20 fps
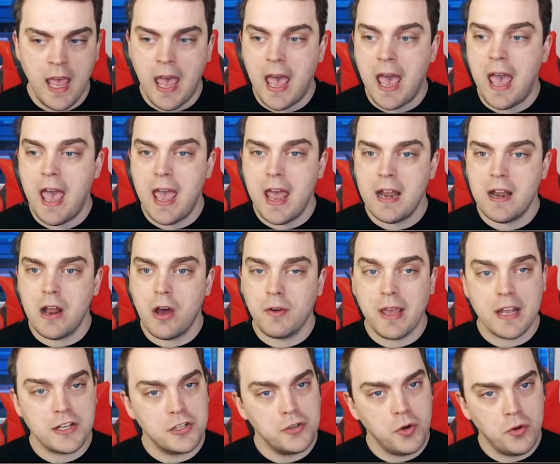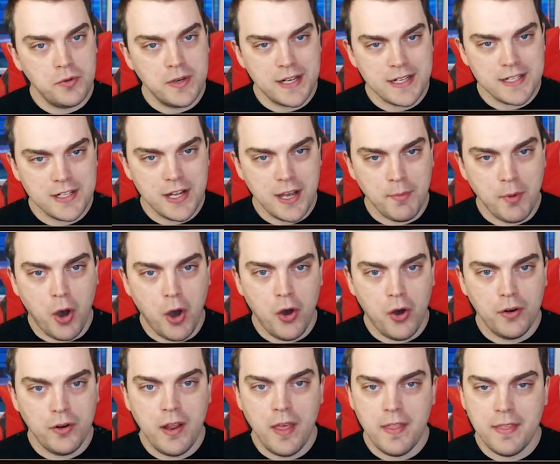And I'll catch you all next time
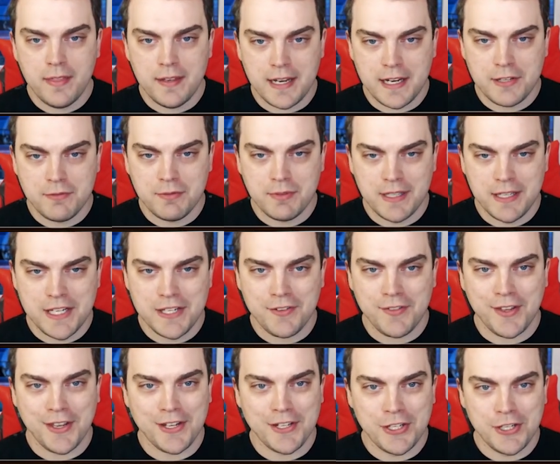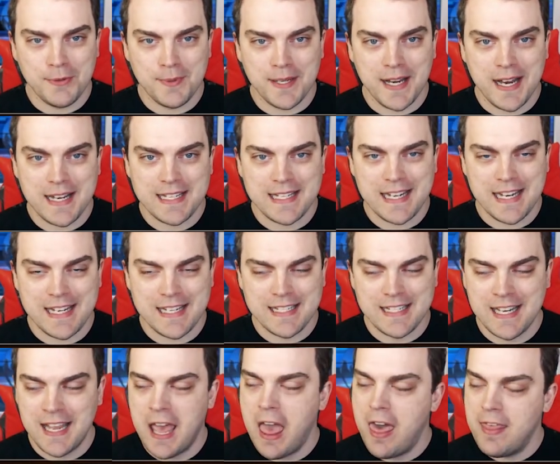on the next release of the Consumer Data Standards.
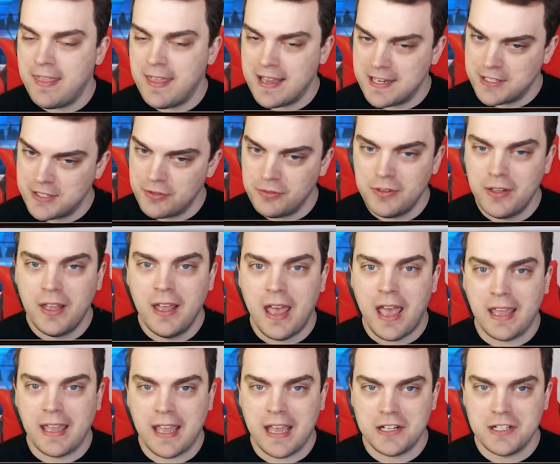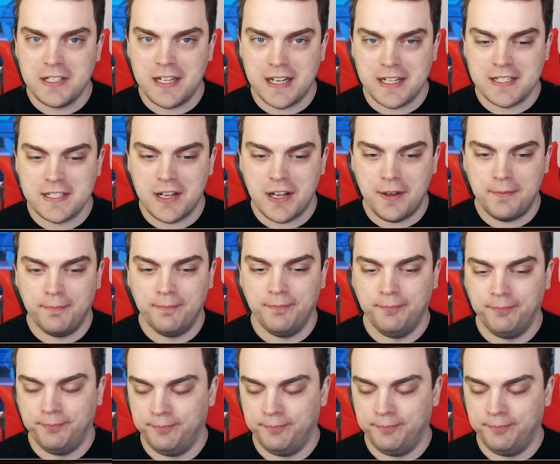Thanks all, and catch you next time.